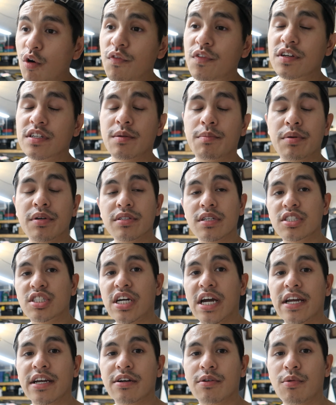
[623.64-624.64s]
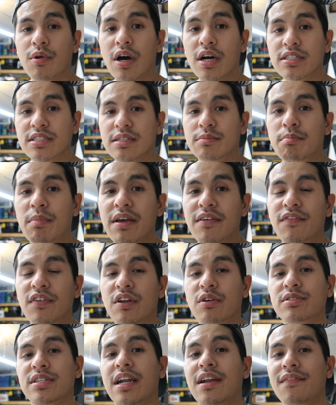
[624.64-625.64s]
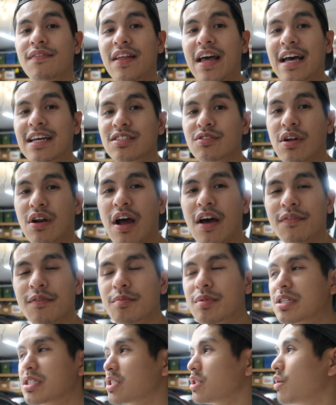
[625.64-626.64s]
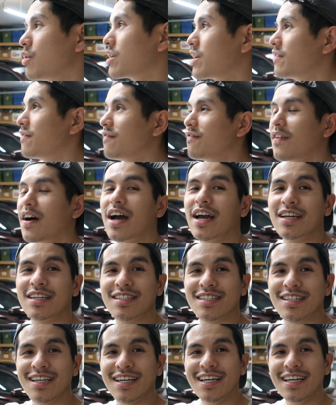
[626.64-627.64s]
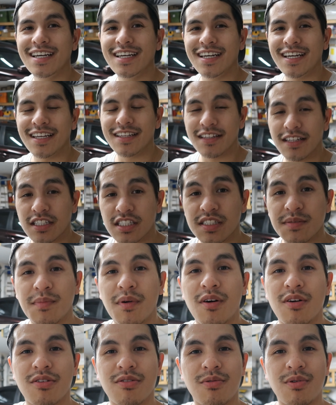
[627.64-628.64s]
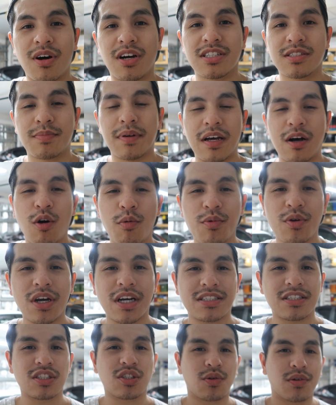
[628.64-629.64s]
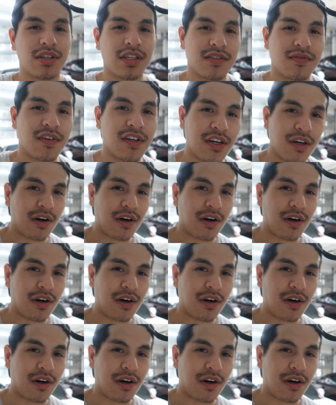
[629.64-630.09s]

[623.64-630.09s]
and hopefully to build a giant garage and make videos out of that, so I don't have to be so confined in this small garage. But I hope you guys enjoyed this